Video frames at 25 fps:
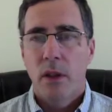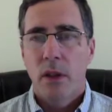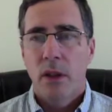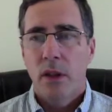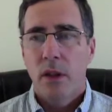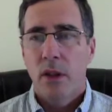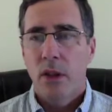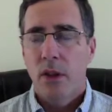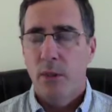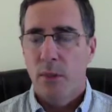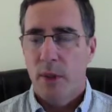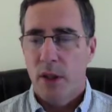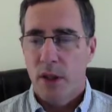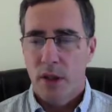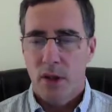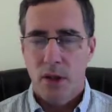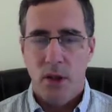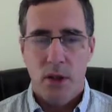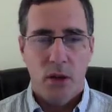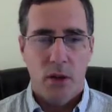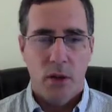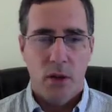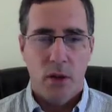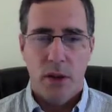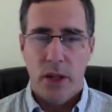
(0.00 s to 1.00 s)
human
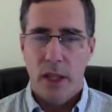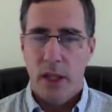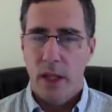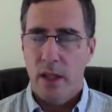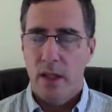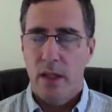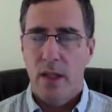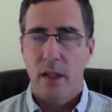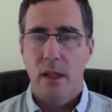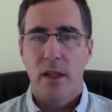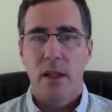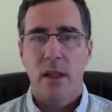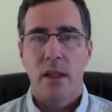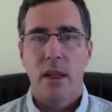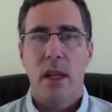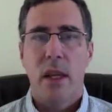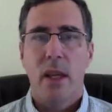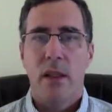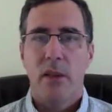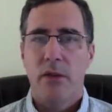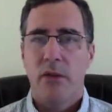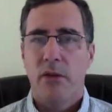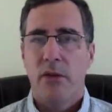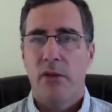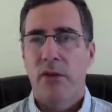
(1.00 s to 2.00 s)
soul that is distinct
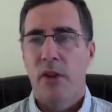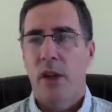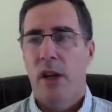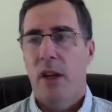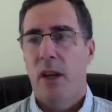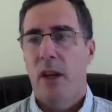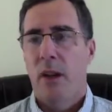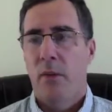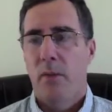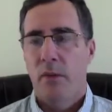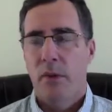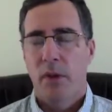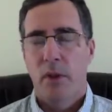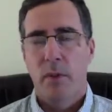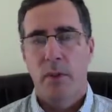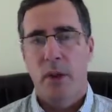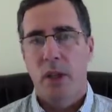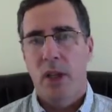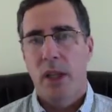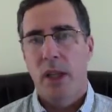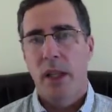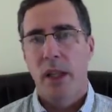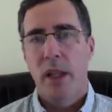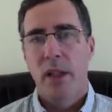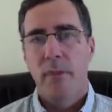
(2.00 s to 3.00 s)
from the
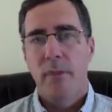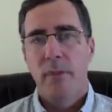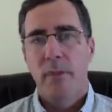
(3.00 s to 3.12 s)
body.